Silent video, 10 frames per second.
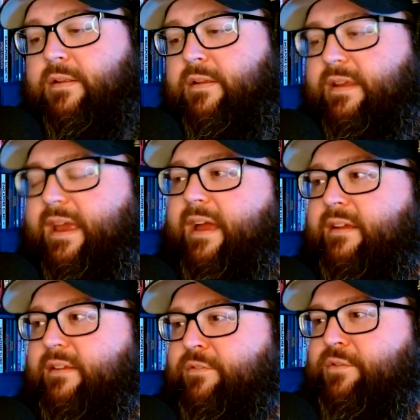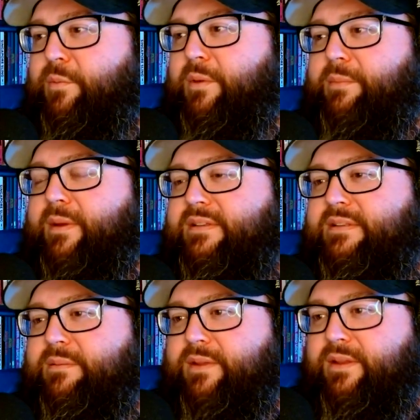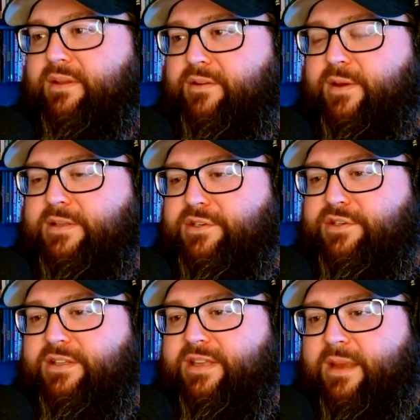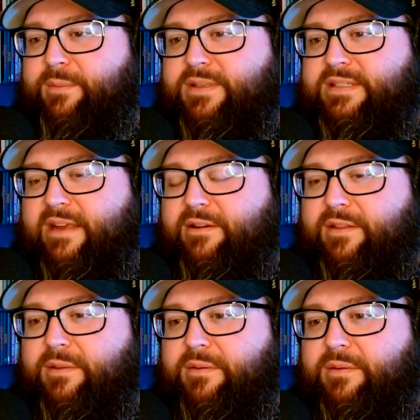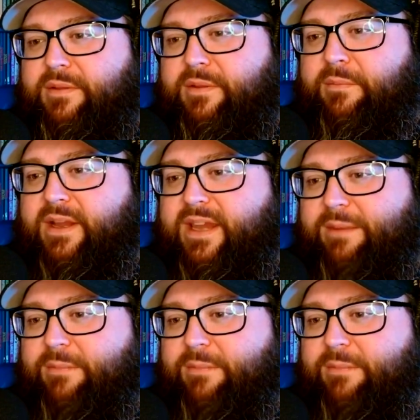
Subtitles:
Yeah, you've told me about some of the crazy shit that happens down in the muckety